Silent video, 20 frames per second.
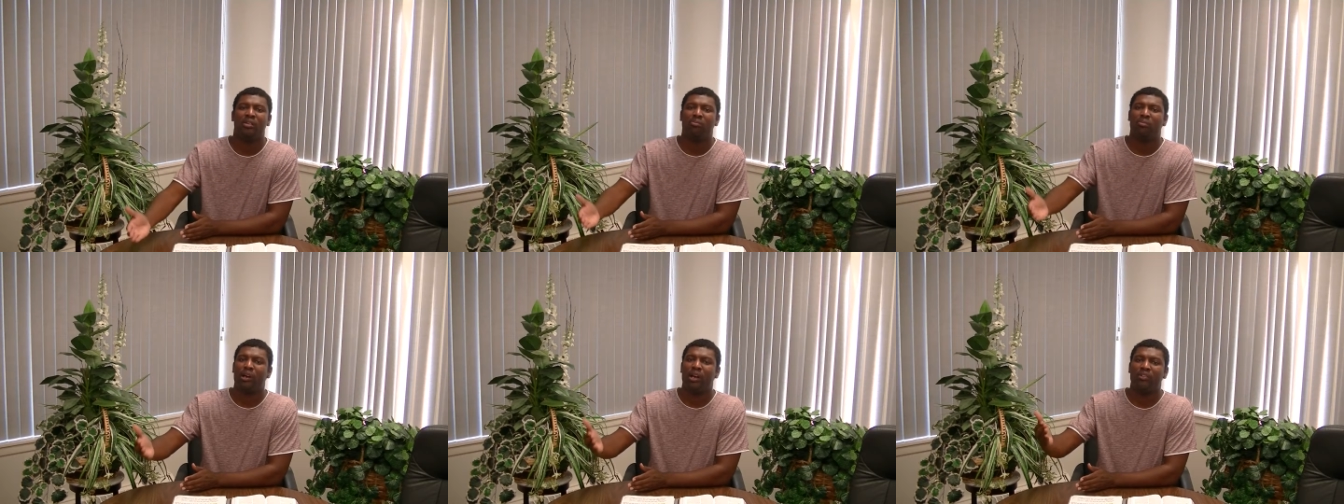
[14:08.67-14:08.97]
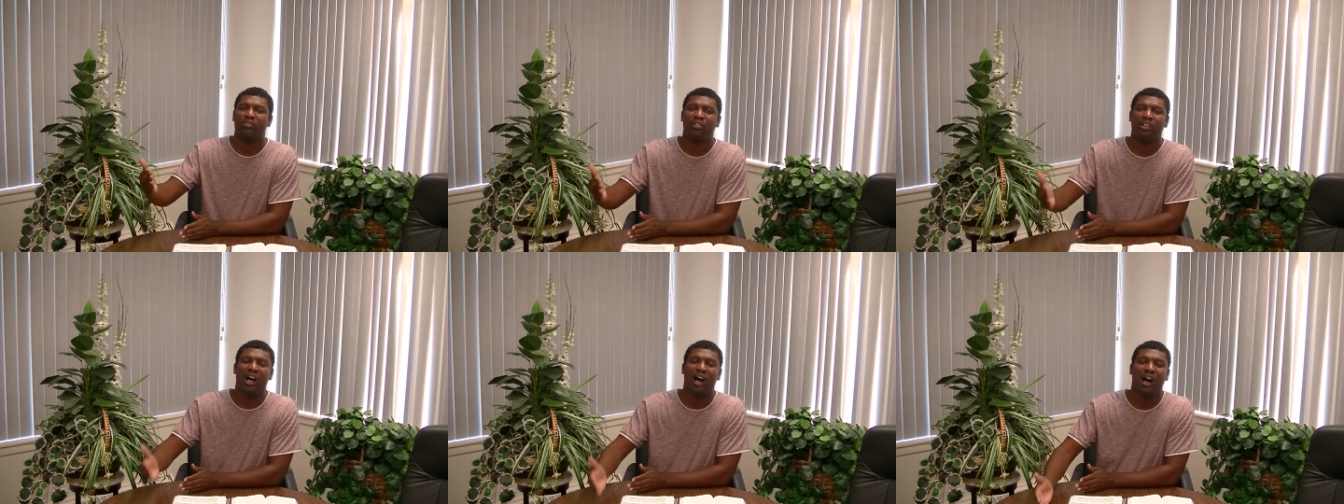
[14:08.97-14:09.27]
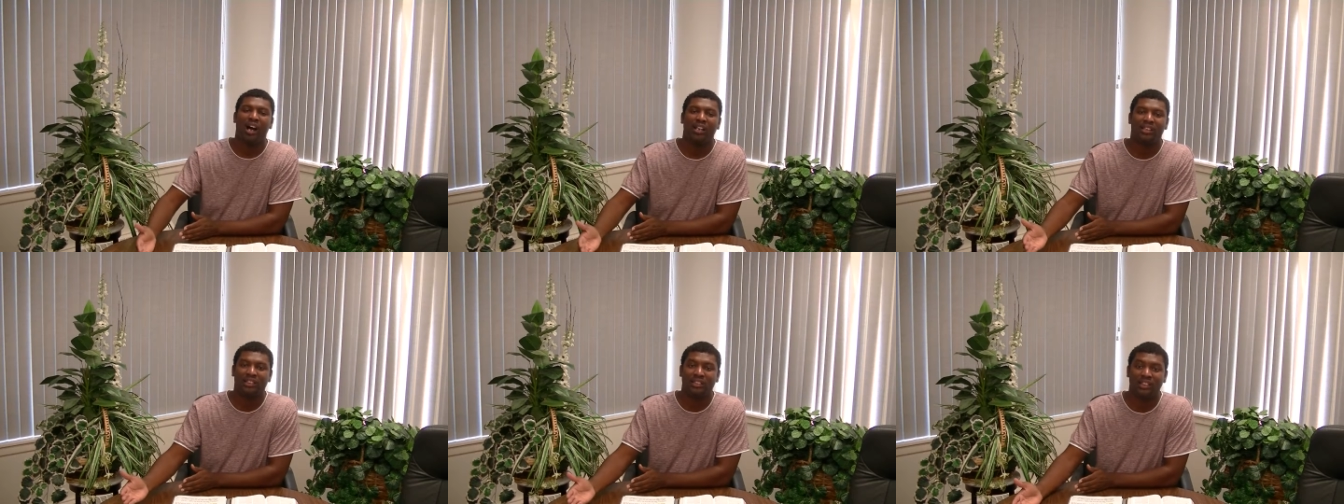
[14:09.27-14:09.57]
but if
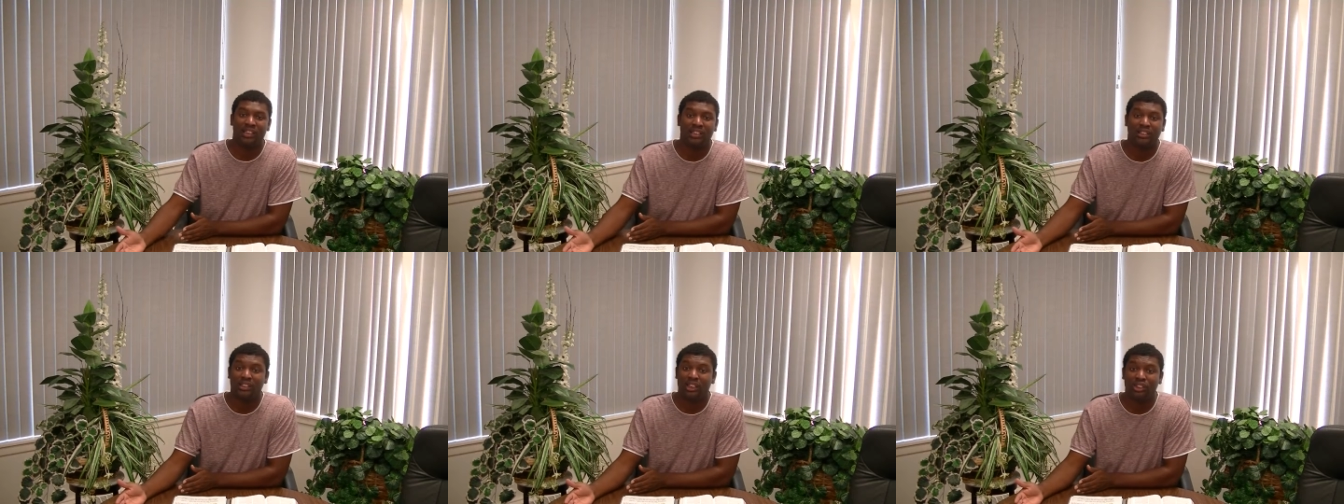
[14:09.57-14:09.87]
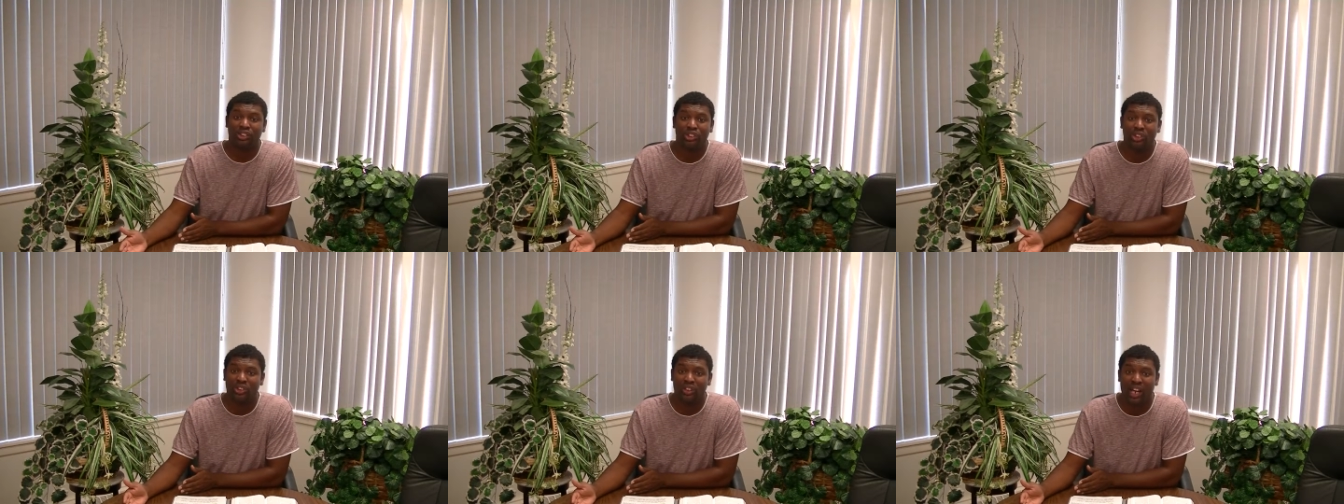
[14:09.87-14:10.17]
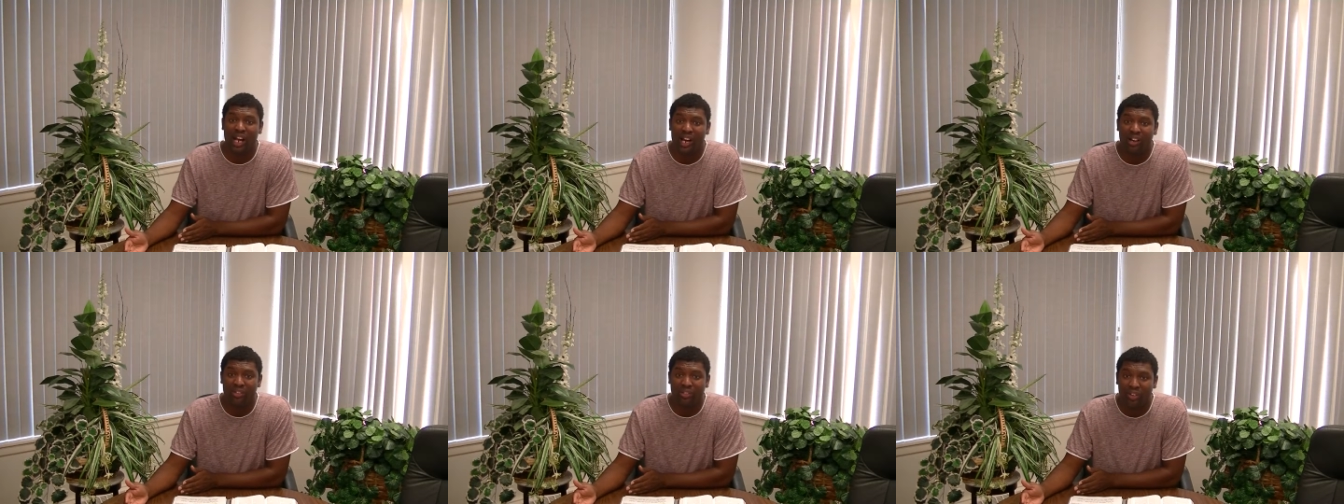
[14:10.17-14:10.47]
God sees that you're
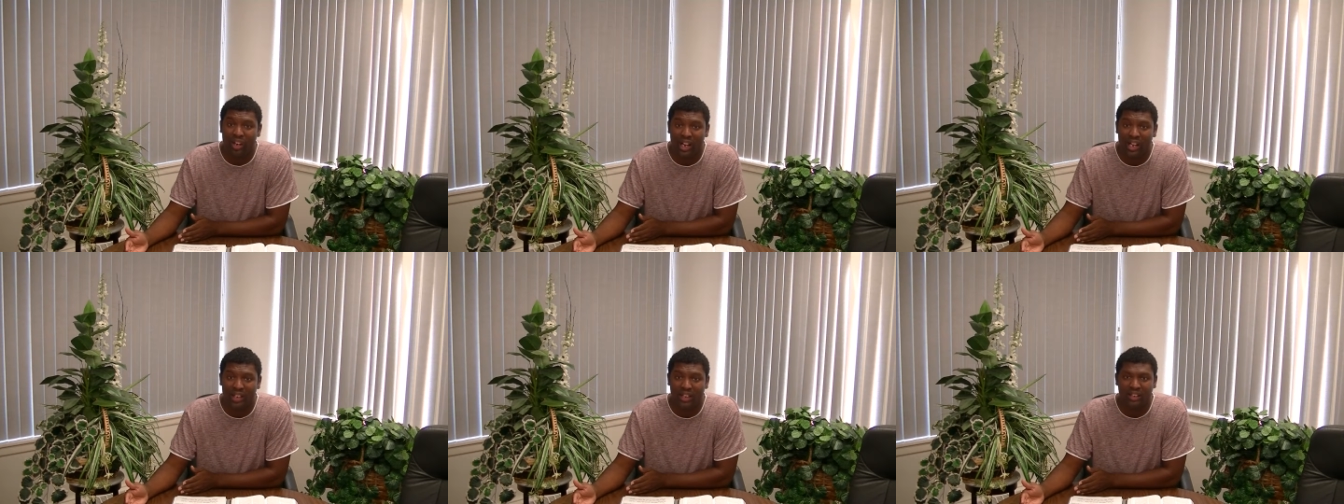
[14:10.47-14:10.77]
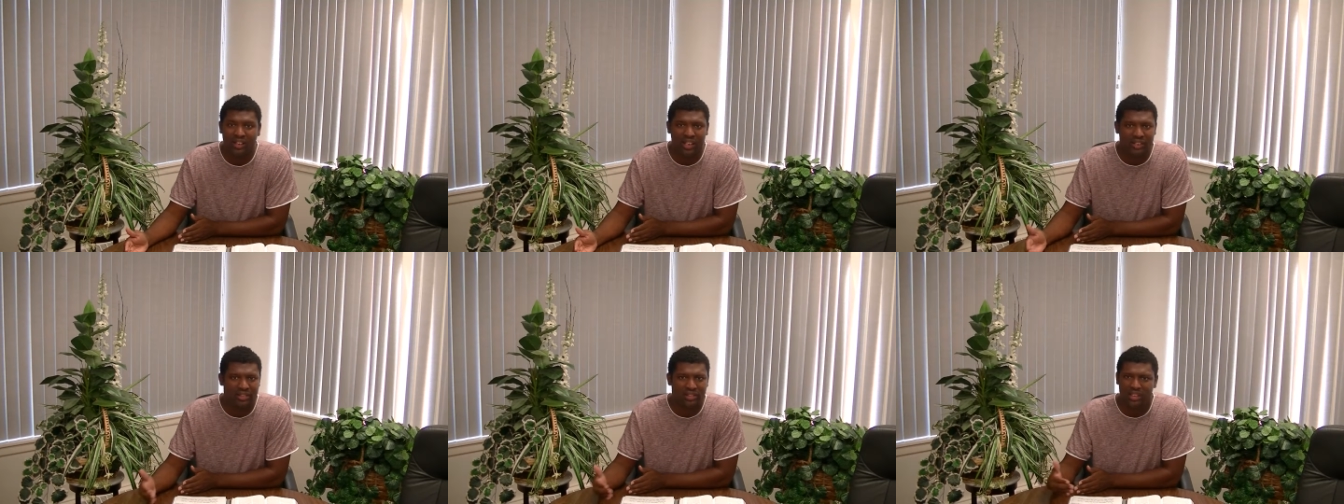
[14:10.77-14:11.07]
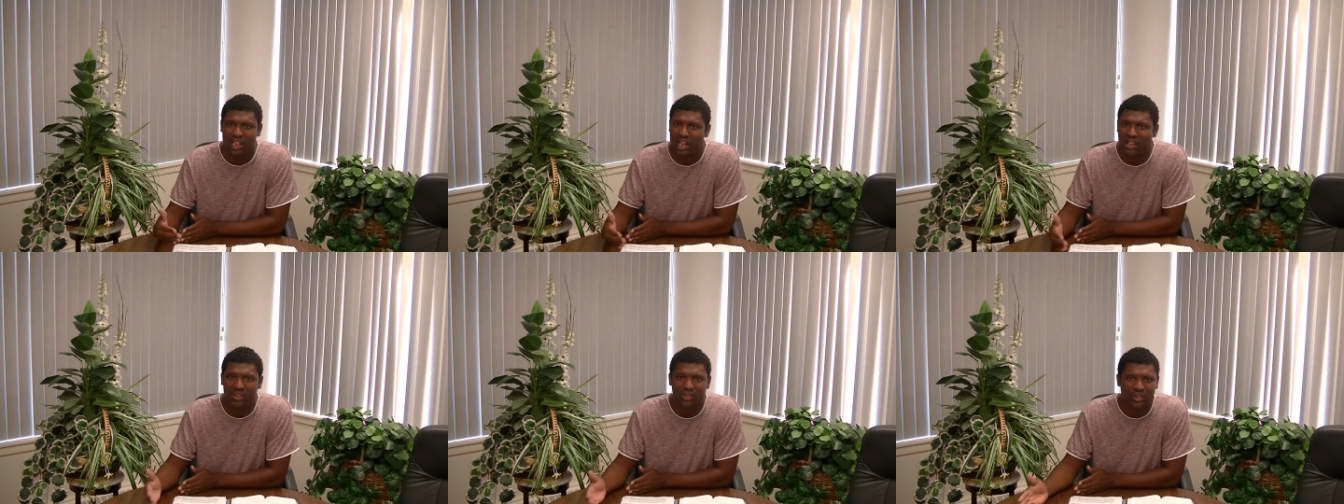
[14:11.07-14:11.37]
not ready, that's
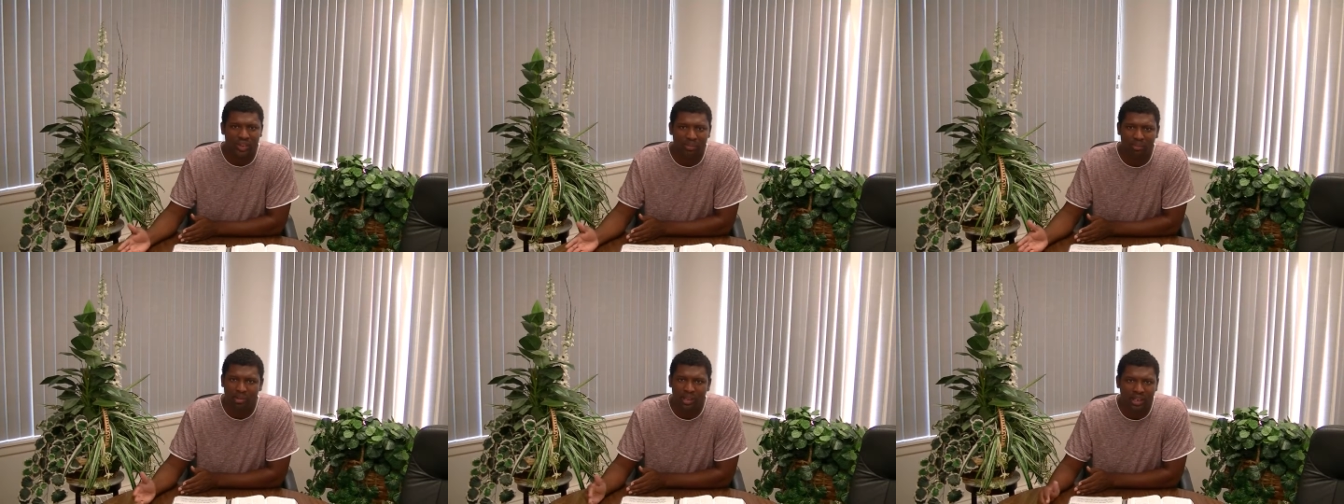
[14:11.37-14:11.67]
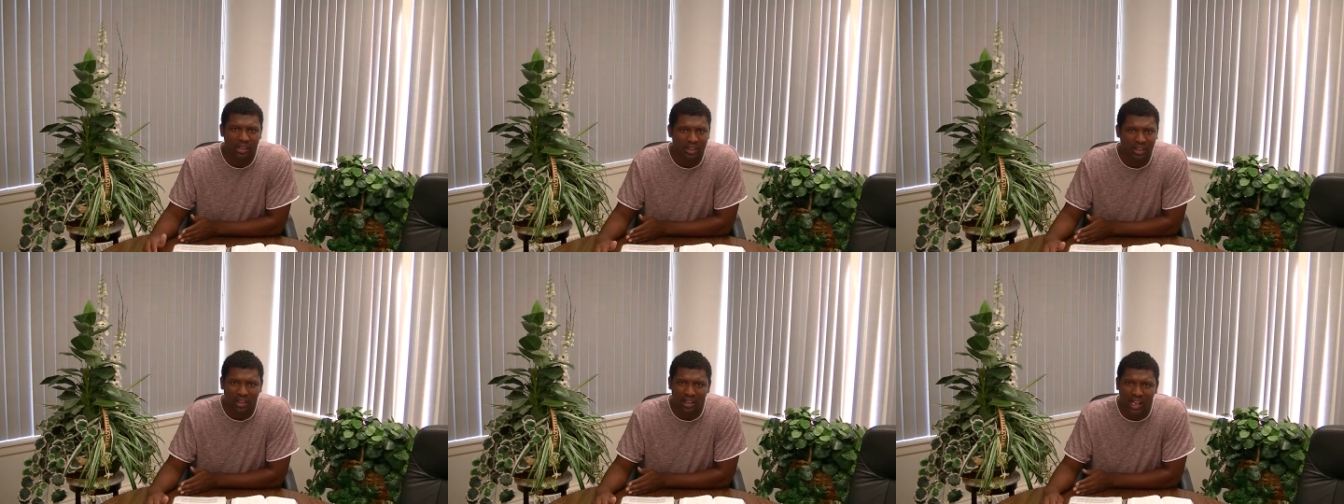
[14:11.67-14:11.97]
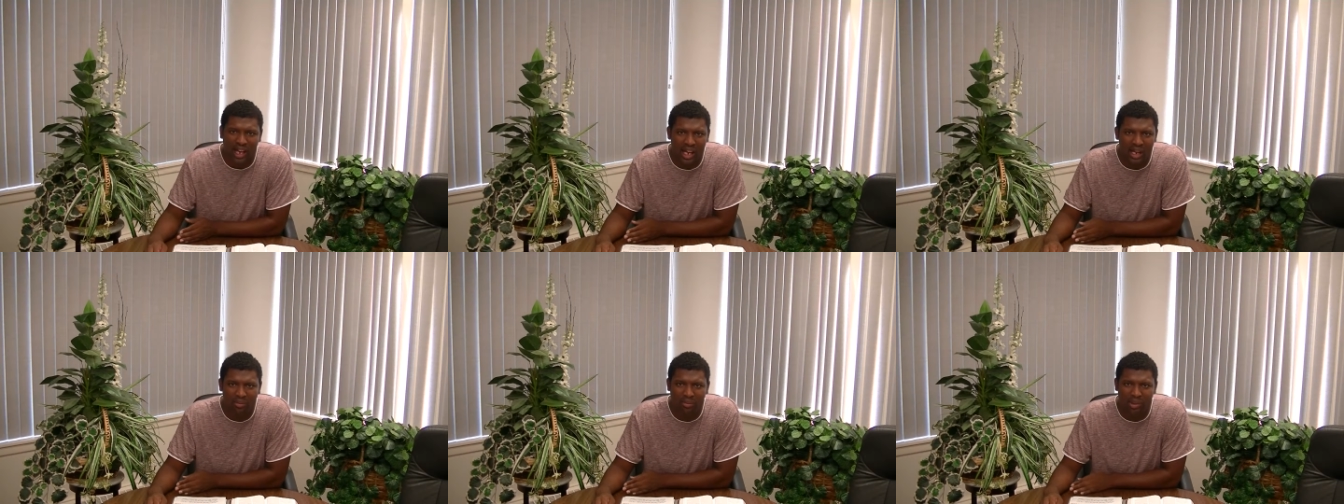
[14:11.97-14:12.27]
not going to be in
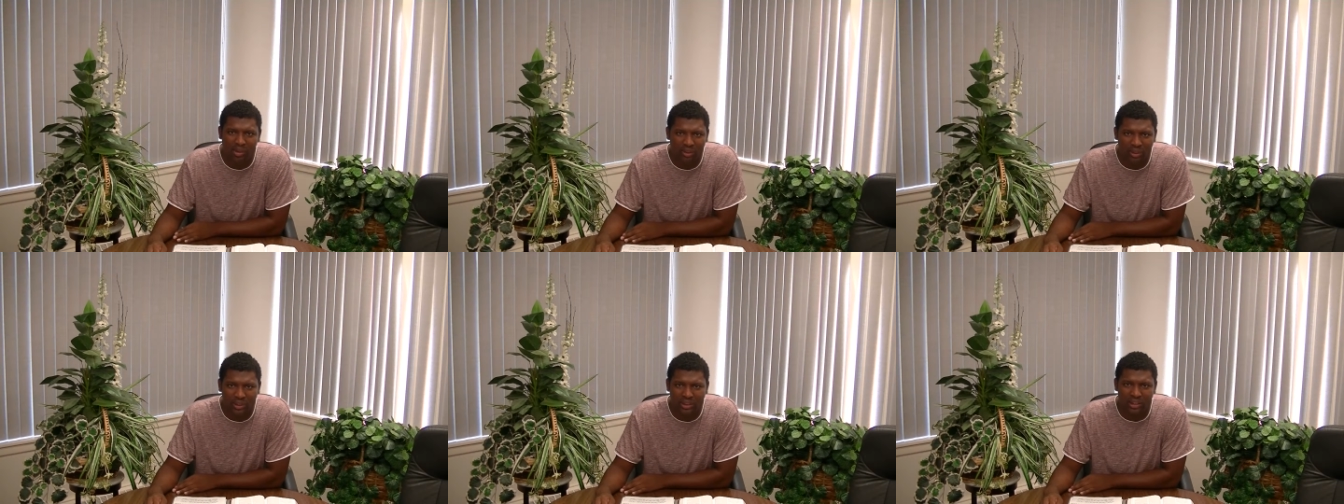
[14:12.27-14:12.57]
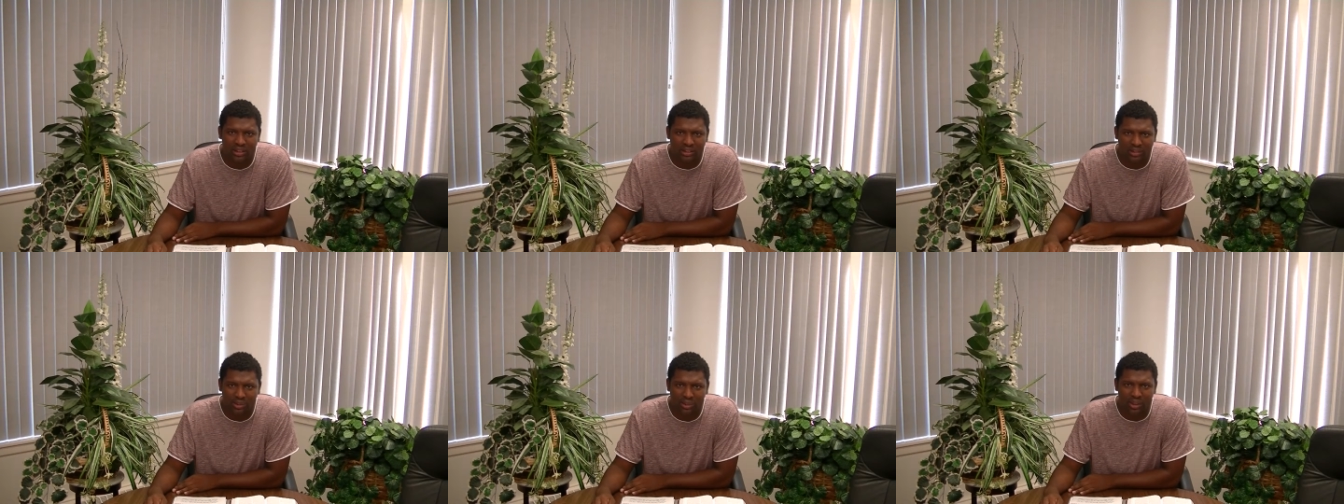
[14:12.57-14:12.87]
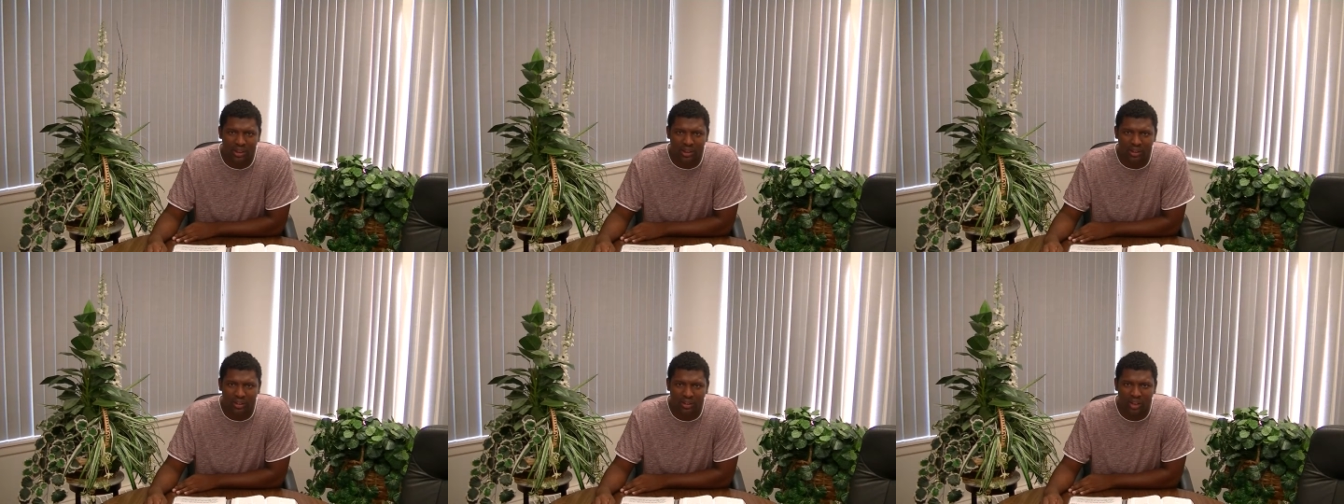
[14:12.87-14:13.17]
alignment with His
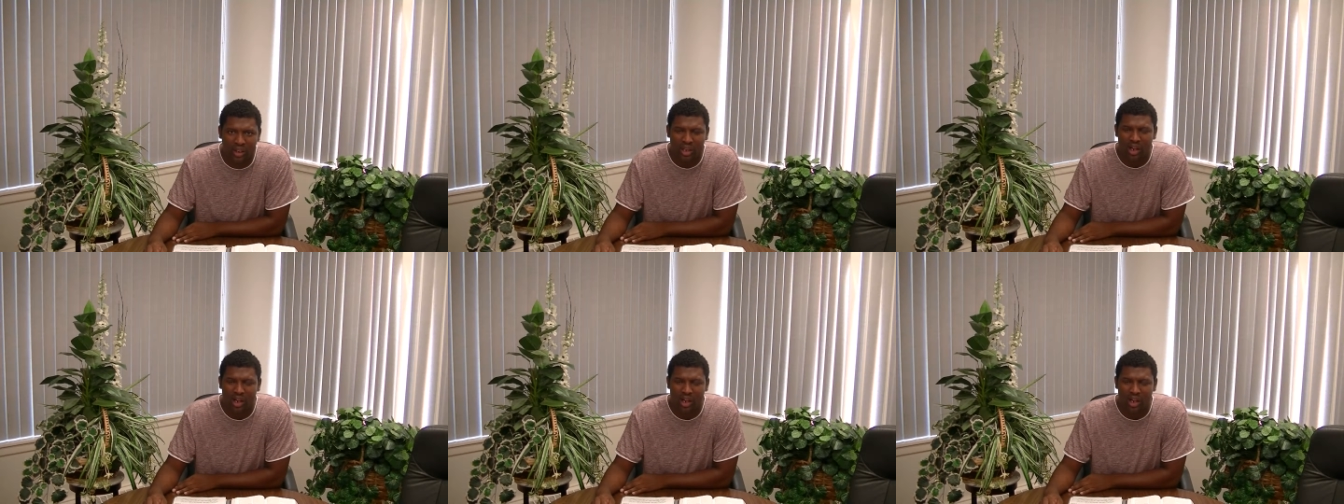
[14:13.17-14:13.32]
will.